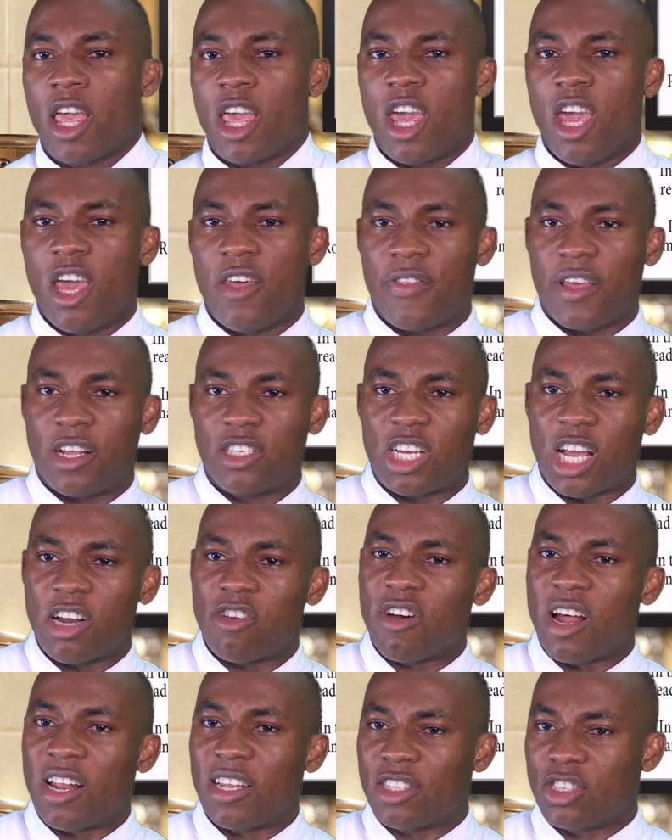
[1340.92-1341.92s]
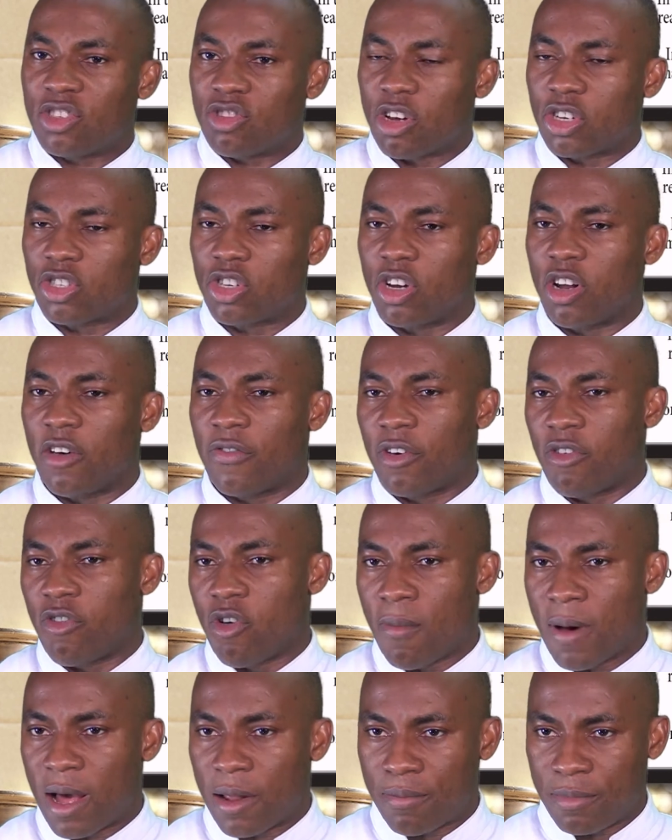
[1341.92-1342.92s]
In the general instruction of the
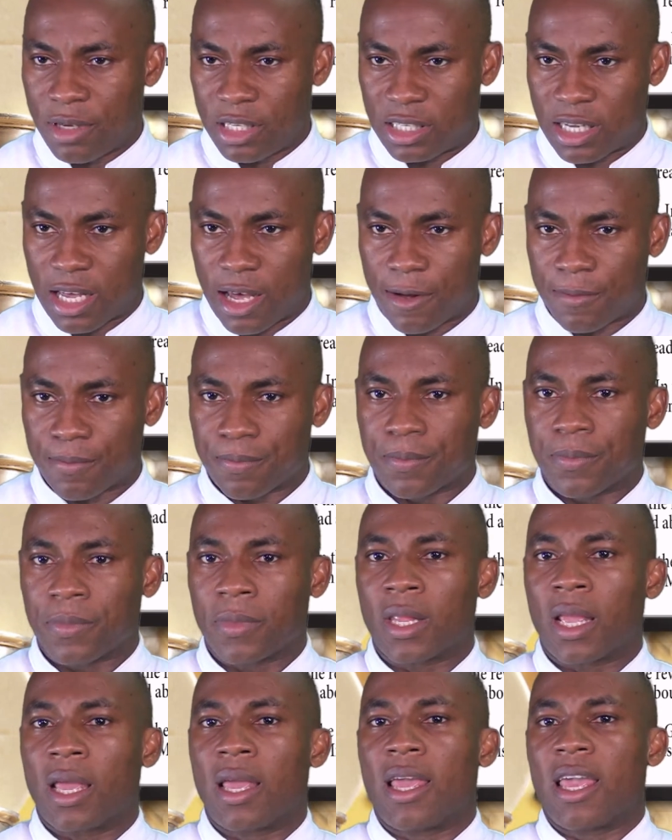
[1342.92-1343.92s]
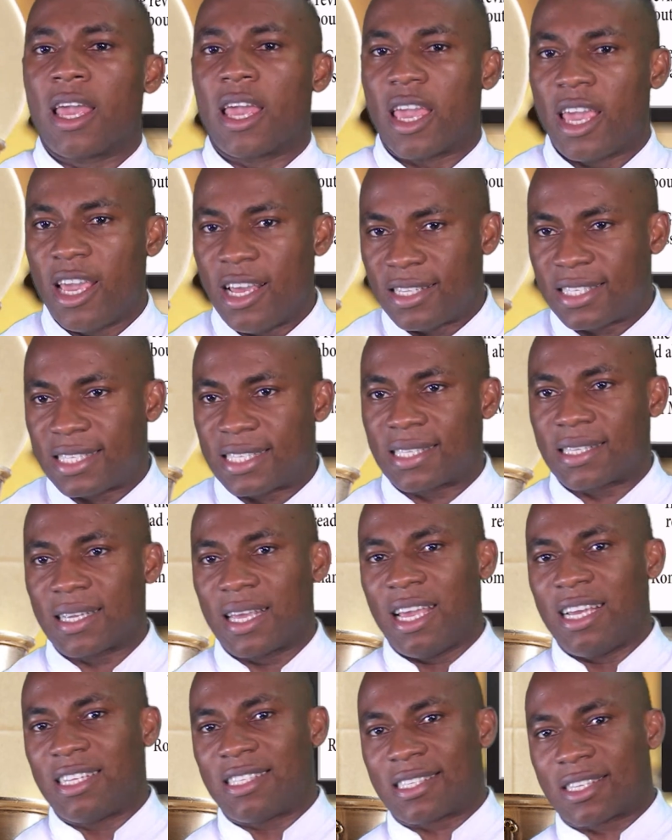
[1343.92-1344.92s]
Roman Missal,
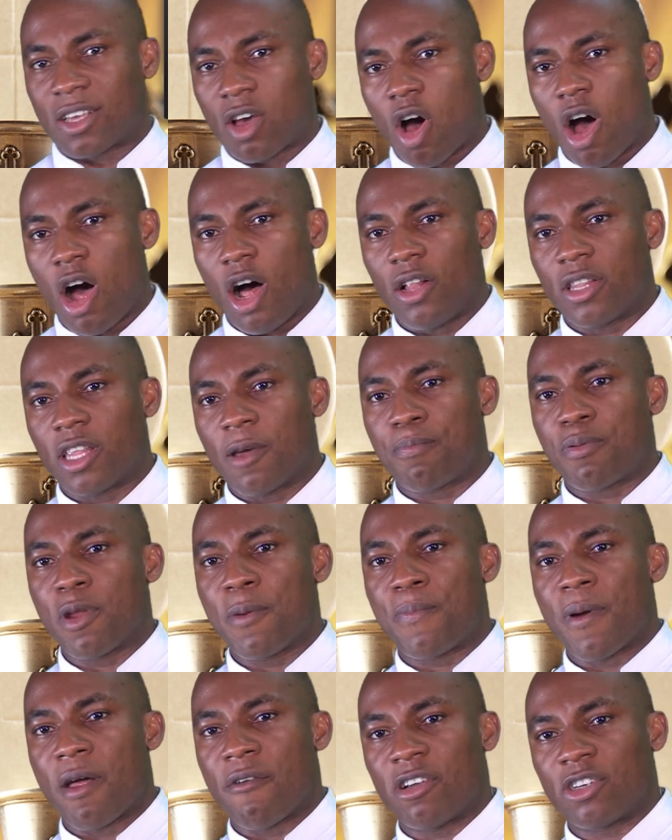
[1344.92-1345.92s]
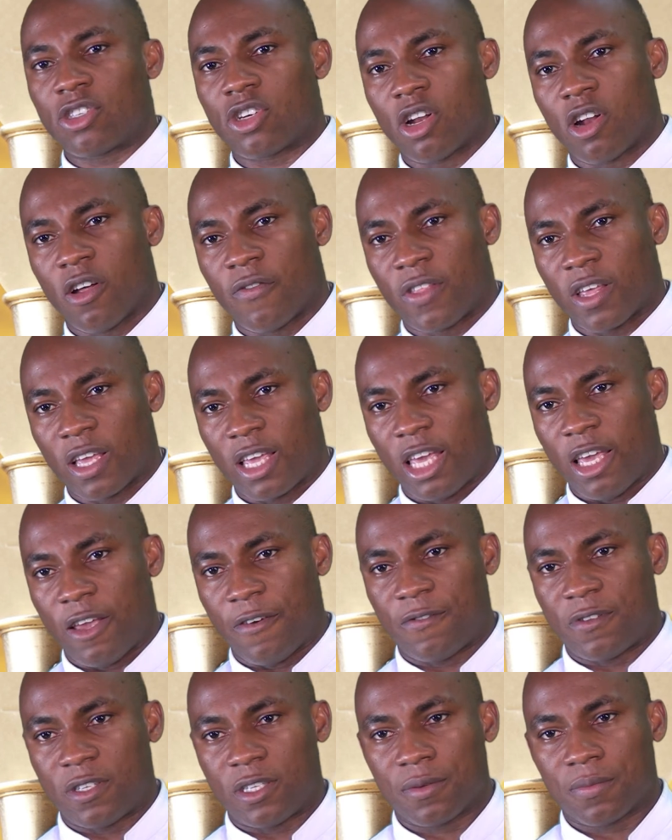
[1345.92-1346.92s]
it's called the preparation of the
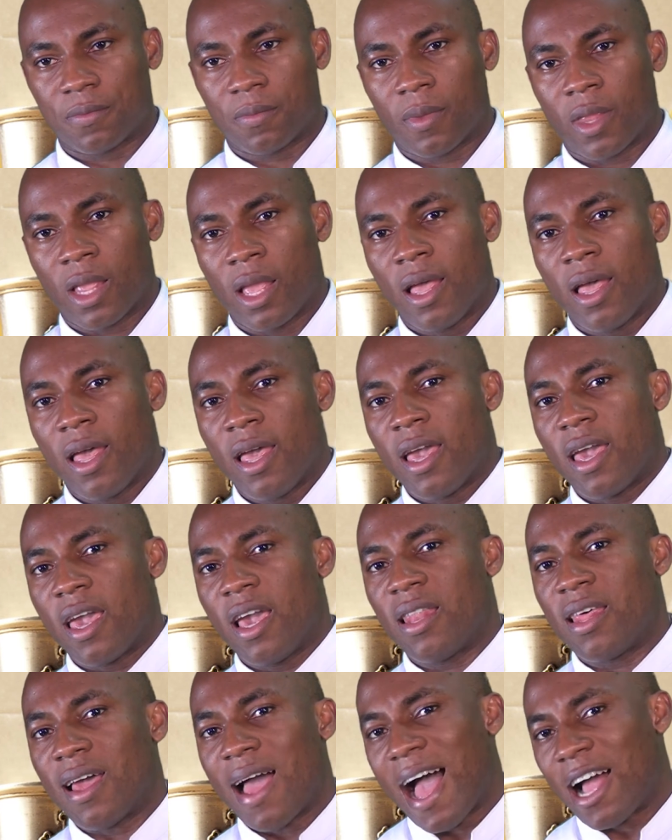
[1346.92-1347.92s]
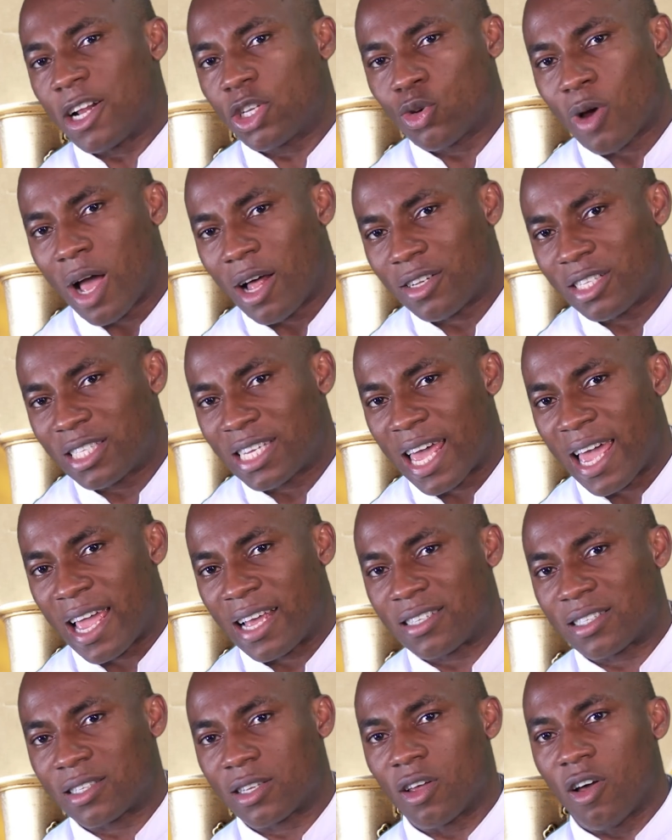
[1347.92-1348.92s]
gift. In the actual
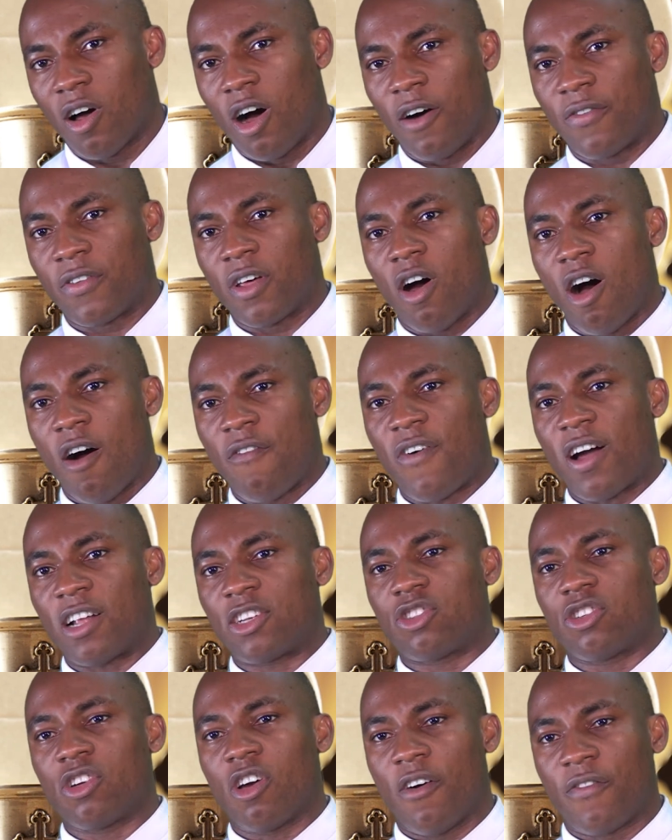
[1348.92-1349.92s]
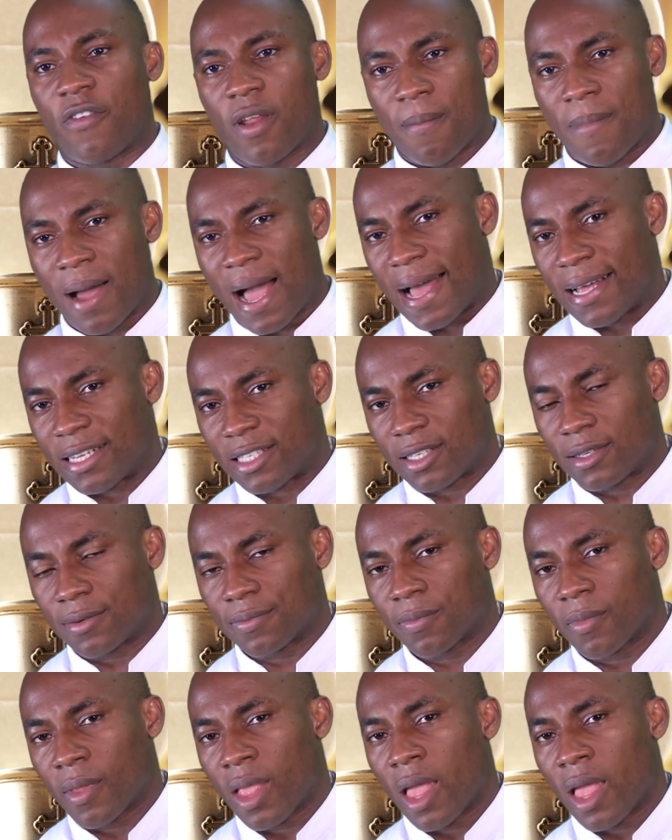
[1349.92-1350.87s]
text of the offertory of the Mass,